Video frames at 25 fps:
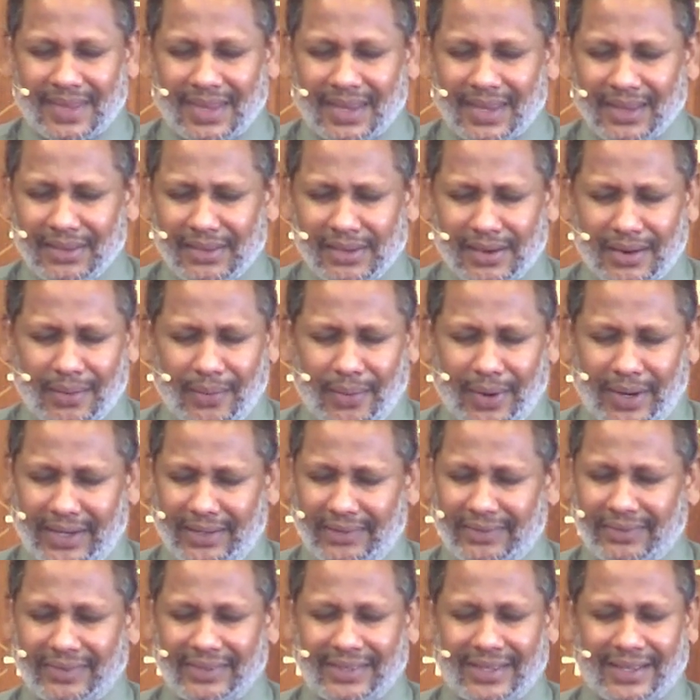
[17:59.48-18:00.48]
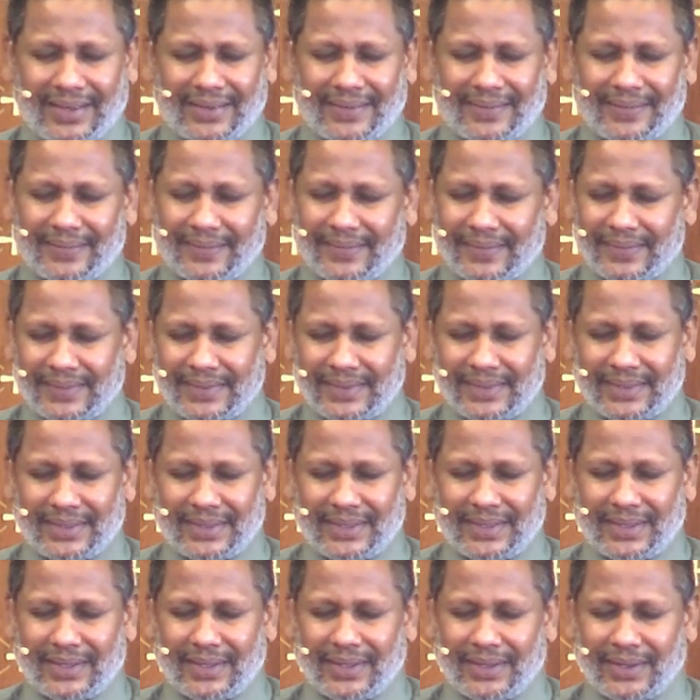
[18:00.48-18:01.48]
the grace
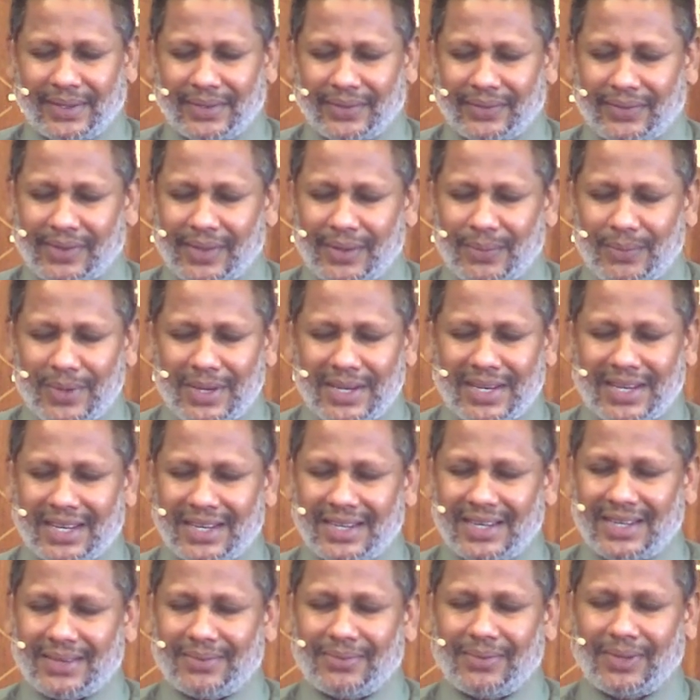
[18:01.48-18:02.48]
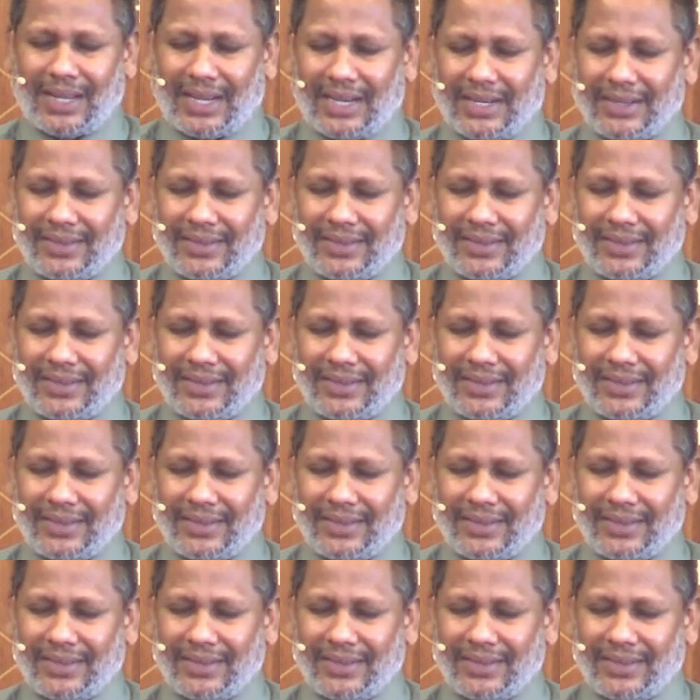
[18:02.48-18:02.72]
so that we can give life